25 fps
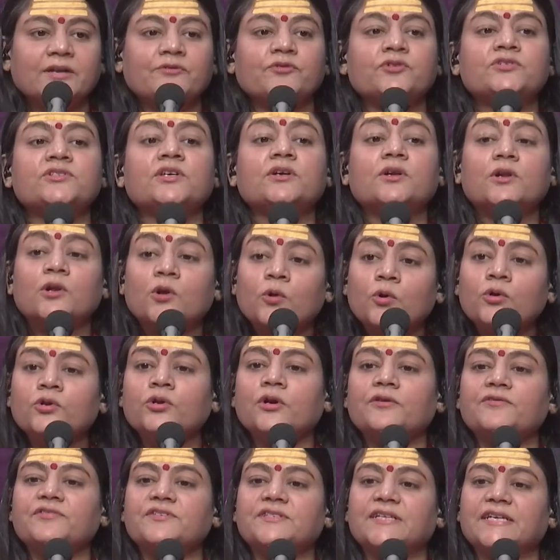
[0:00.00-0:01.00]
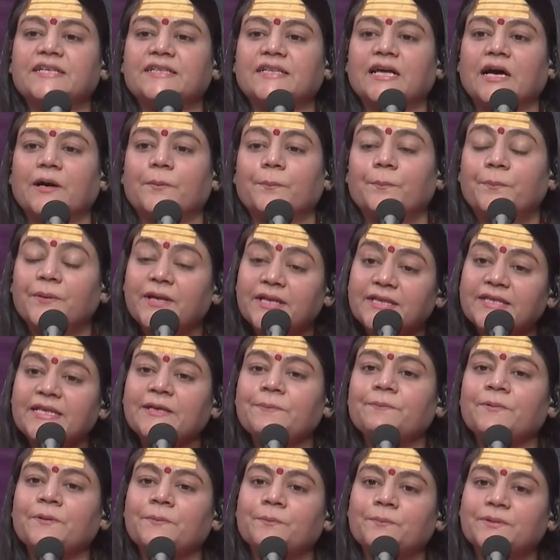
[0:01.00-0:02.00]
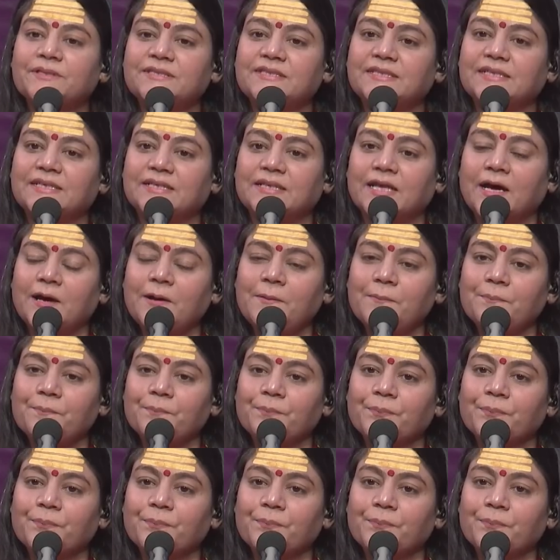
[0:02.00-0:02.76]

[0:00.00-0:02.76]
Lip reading: was a clone of Sita, Pratibimb Sita,